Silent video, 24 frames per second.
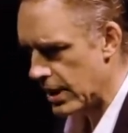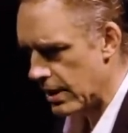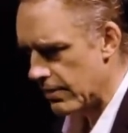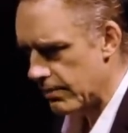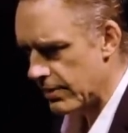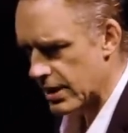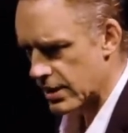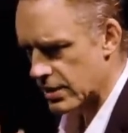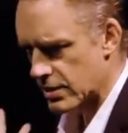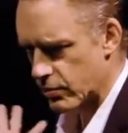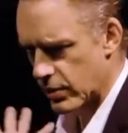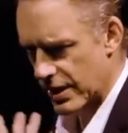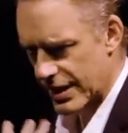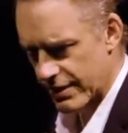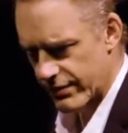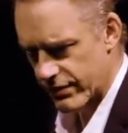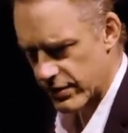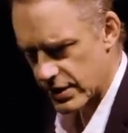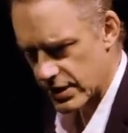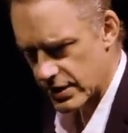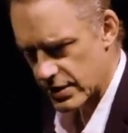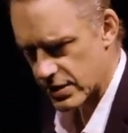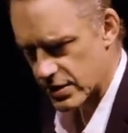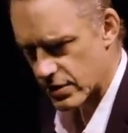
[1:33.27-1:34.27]
Because whatever
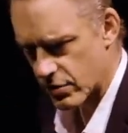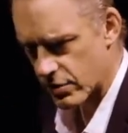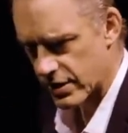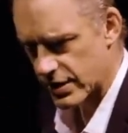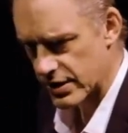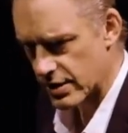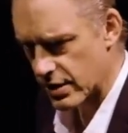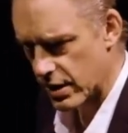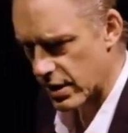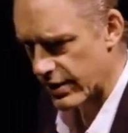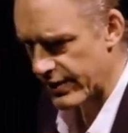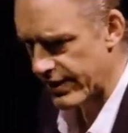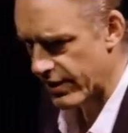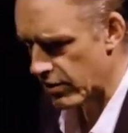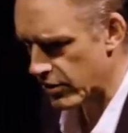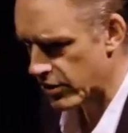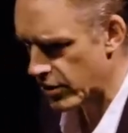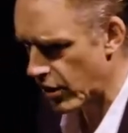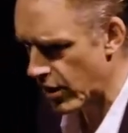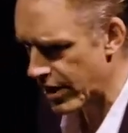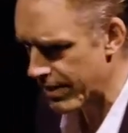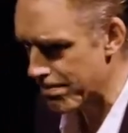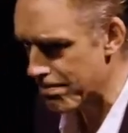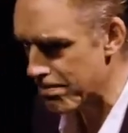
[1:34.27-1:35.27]
these stories are, they are
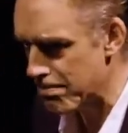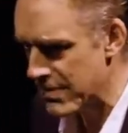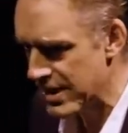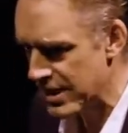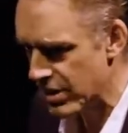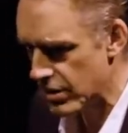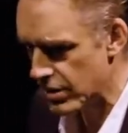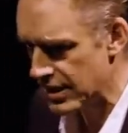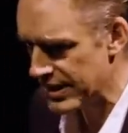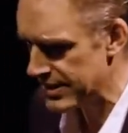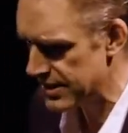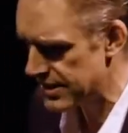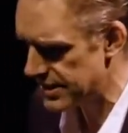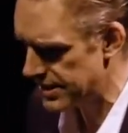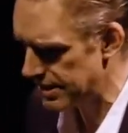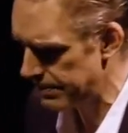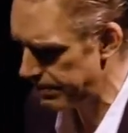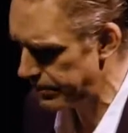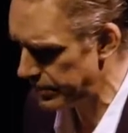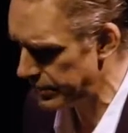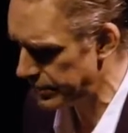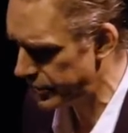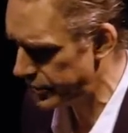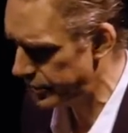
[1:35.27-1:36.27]
not merely
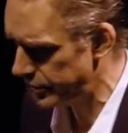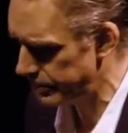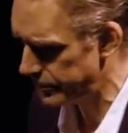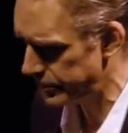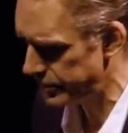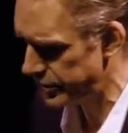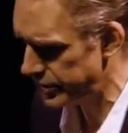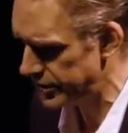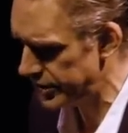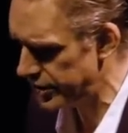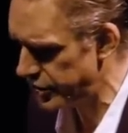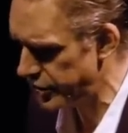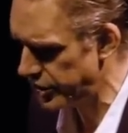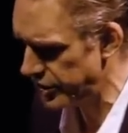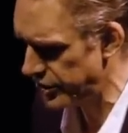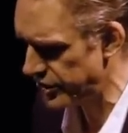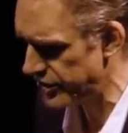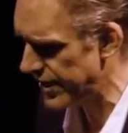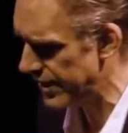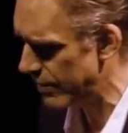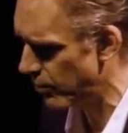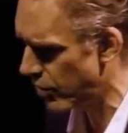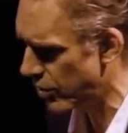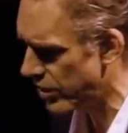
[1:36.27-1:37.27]
simple superstitions.
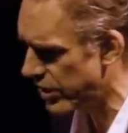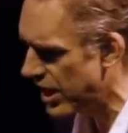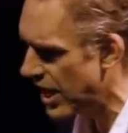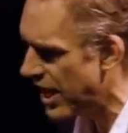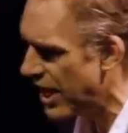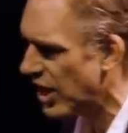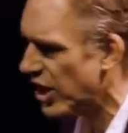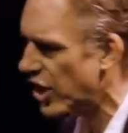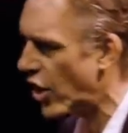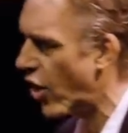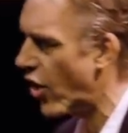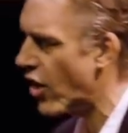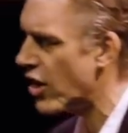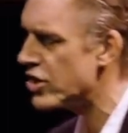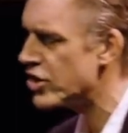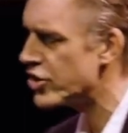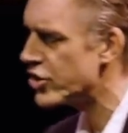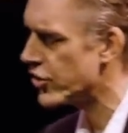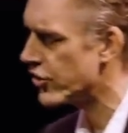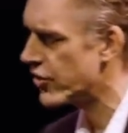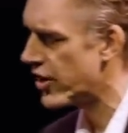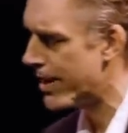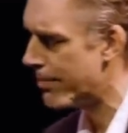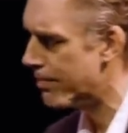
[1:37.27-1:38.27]
They weren't
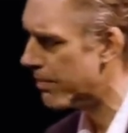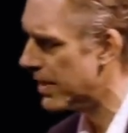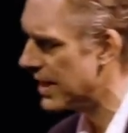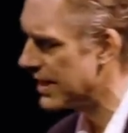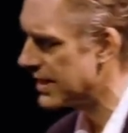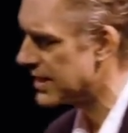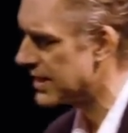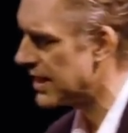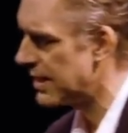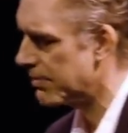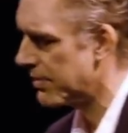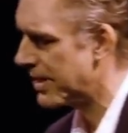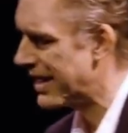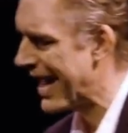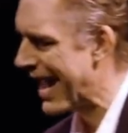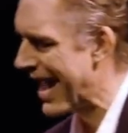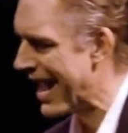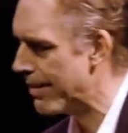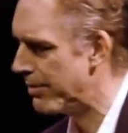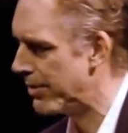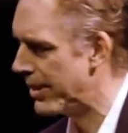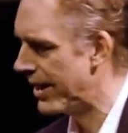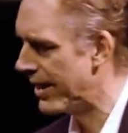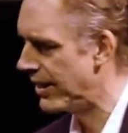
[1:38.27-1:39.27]
conjured up by some
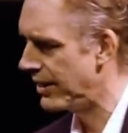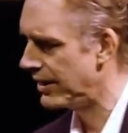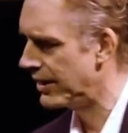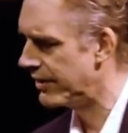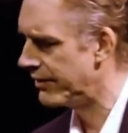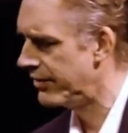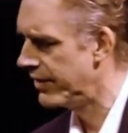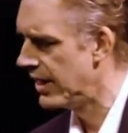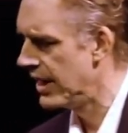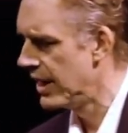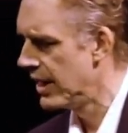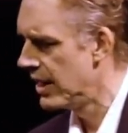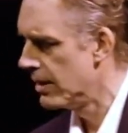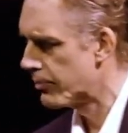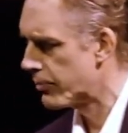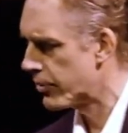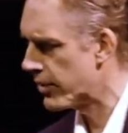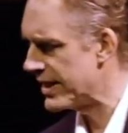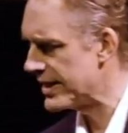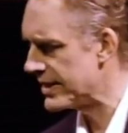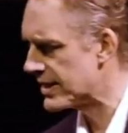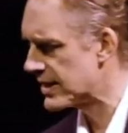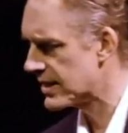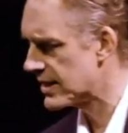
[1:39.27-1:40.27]
cabal of
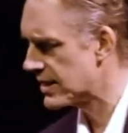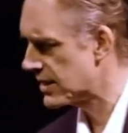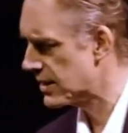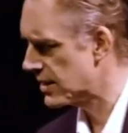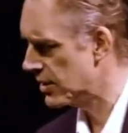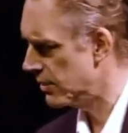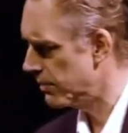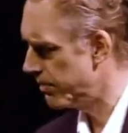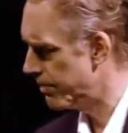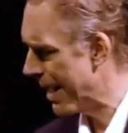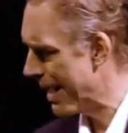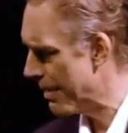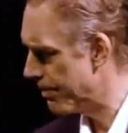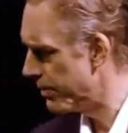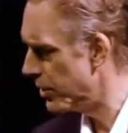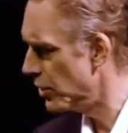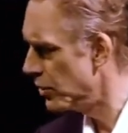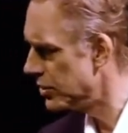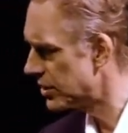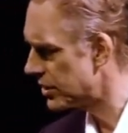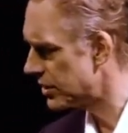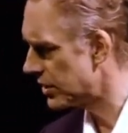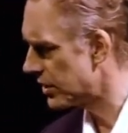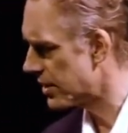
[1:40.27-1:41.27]
priests to
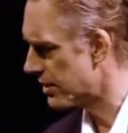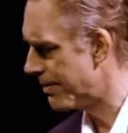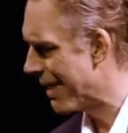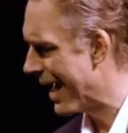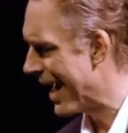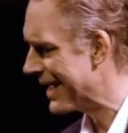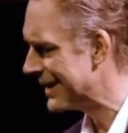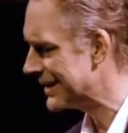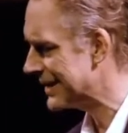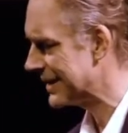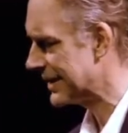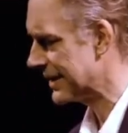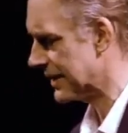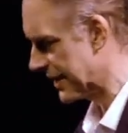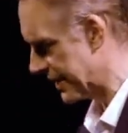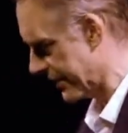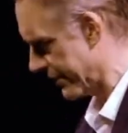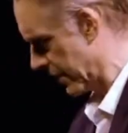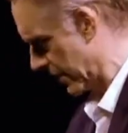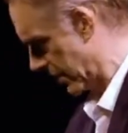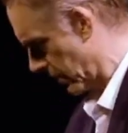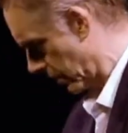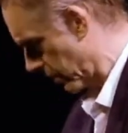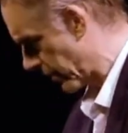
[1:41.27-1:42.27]
bamboozle the masses,
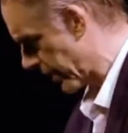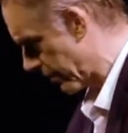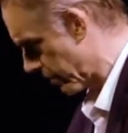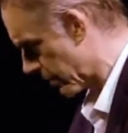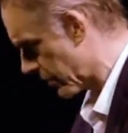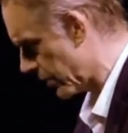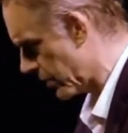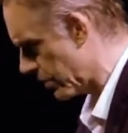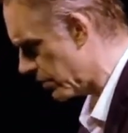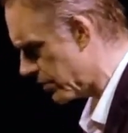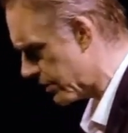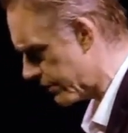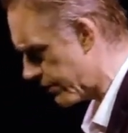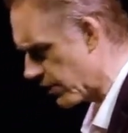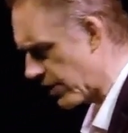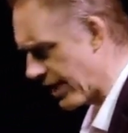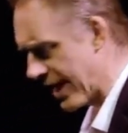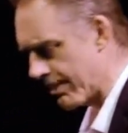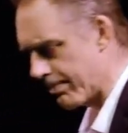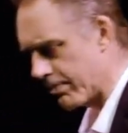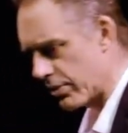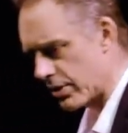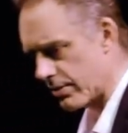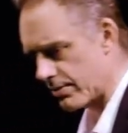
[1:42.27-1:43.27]
even though they were used for
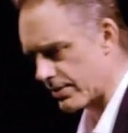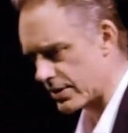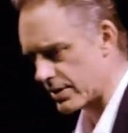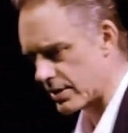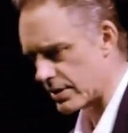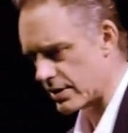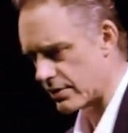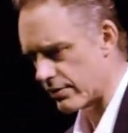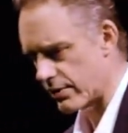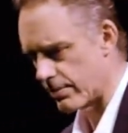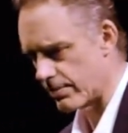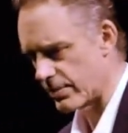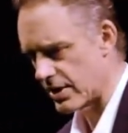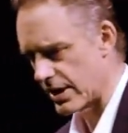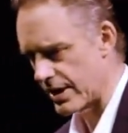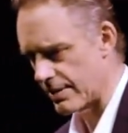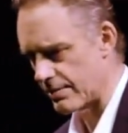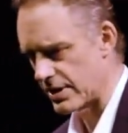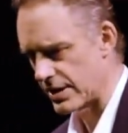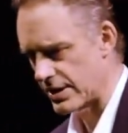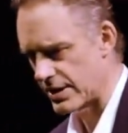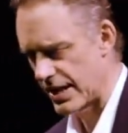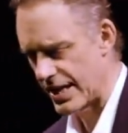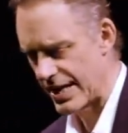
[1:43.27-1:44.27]
that purposes from time
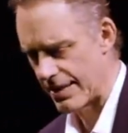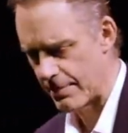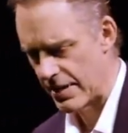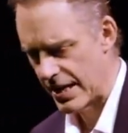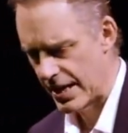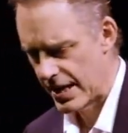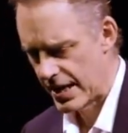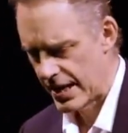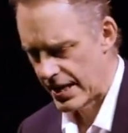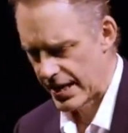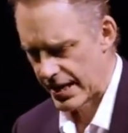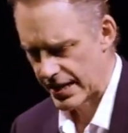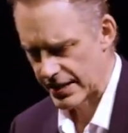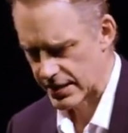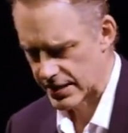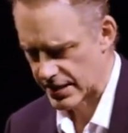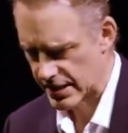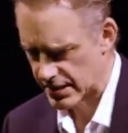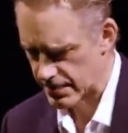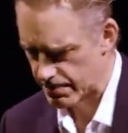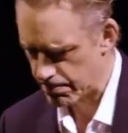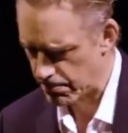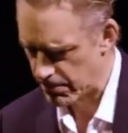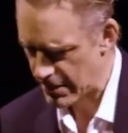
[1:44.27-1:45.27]
to time.
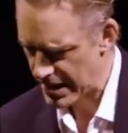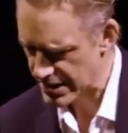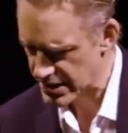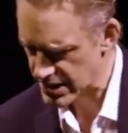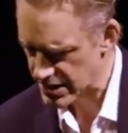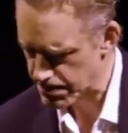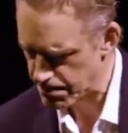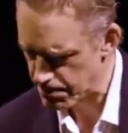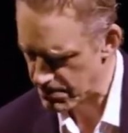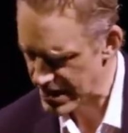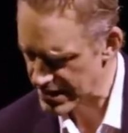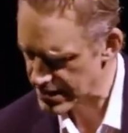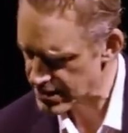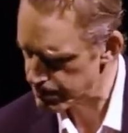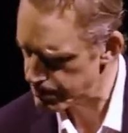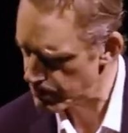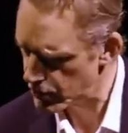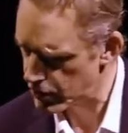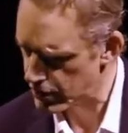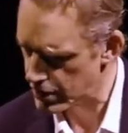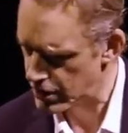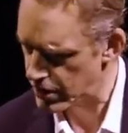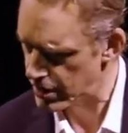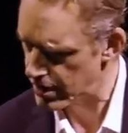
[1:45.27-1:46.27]
It's much, much
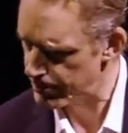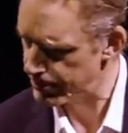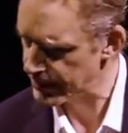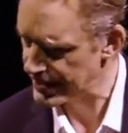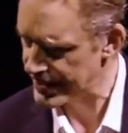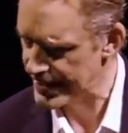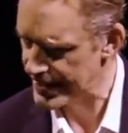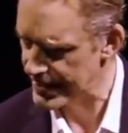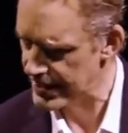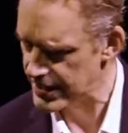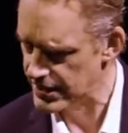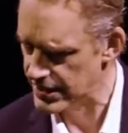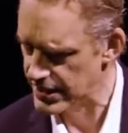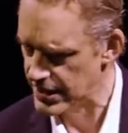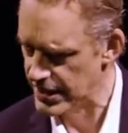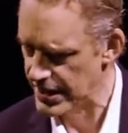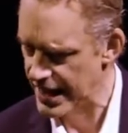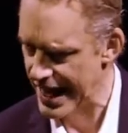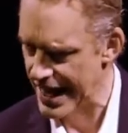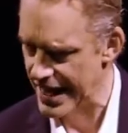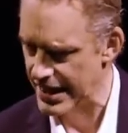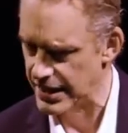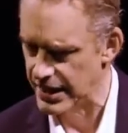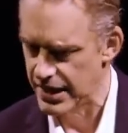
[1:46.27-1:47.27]
more complicated than
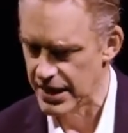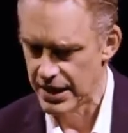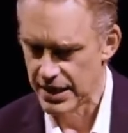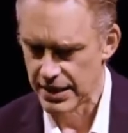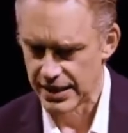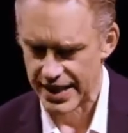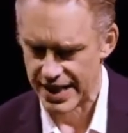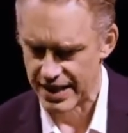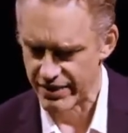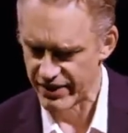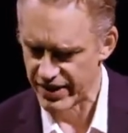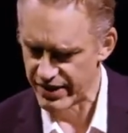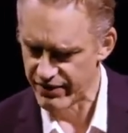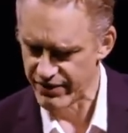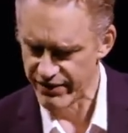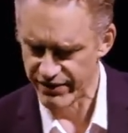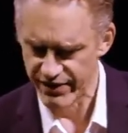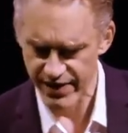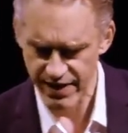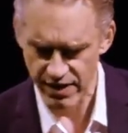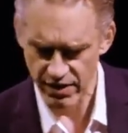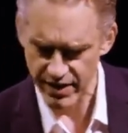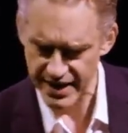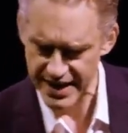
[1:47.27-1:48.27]
that. They have a
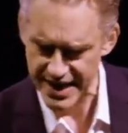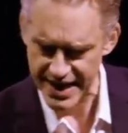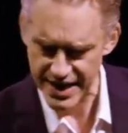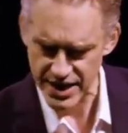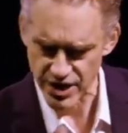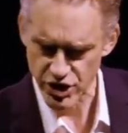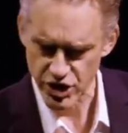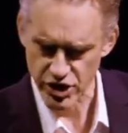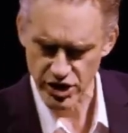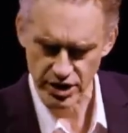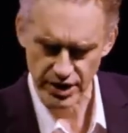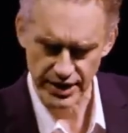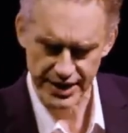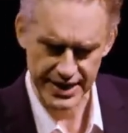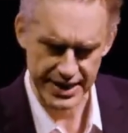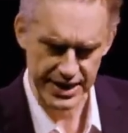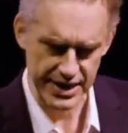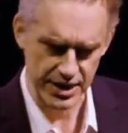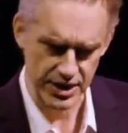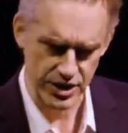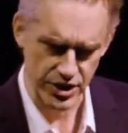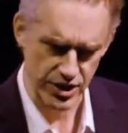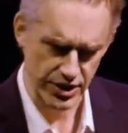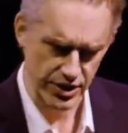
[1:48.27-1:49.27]
very ancient
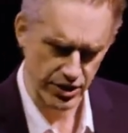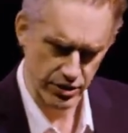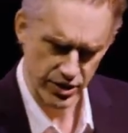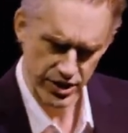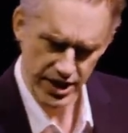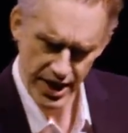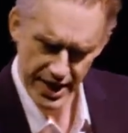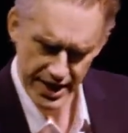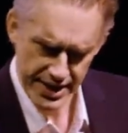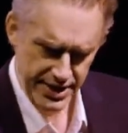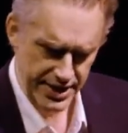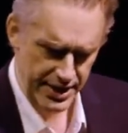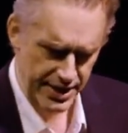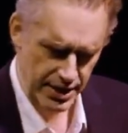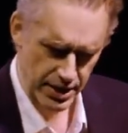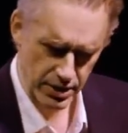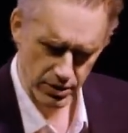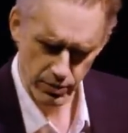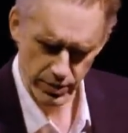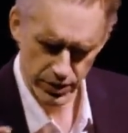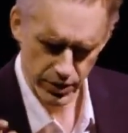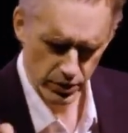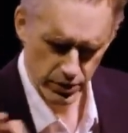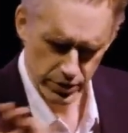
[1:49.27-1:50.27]
lineage, and they're tied
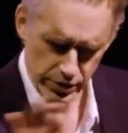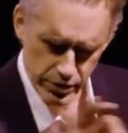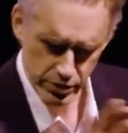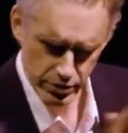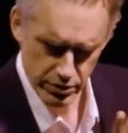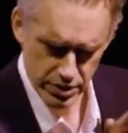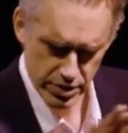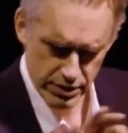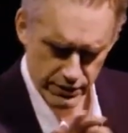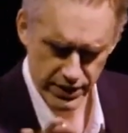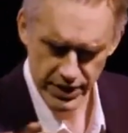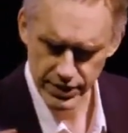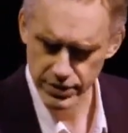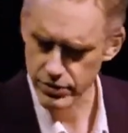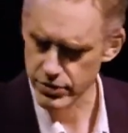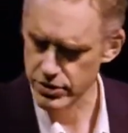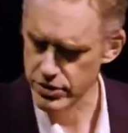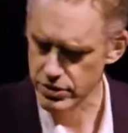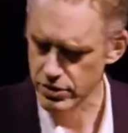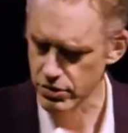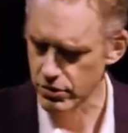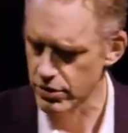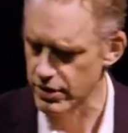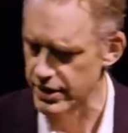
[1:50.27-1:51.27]
together with all sorts of other
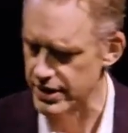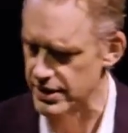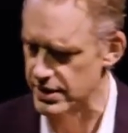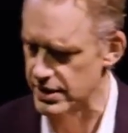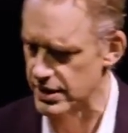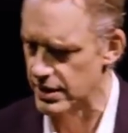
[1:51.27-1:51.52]
stories.